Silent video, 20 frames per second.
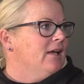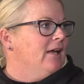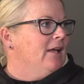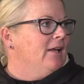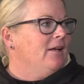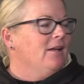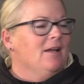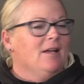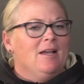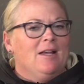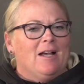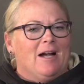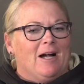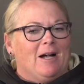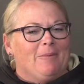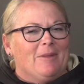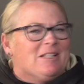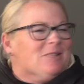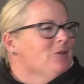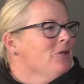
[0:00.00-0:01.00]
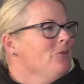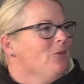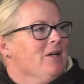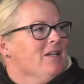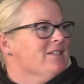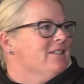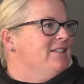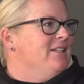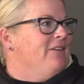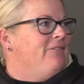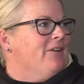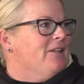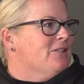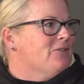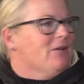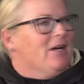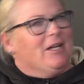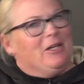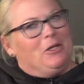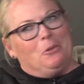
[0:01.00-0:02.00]
And that's what you want as a
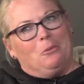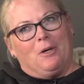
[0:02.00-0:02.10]
defense, right?